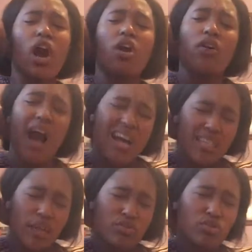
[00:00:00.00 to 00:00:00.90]
oh i'll
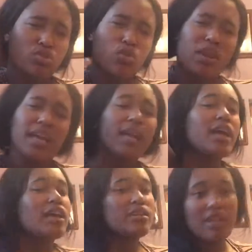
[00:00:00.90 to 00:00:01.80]
take you to the store like
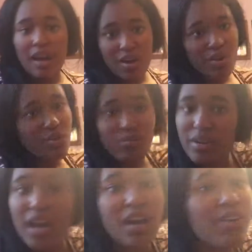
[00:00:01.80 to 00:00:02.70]
no
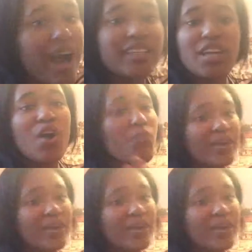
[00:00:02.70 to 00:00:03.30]
no i don't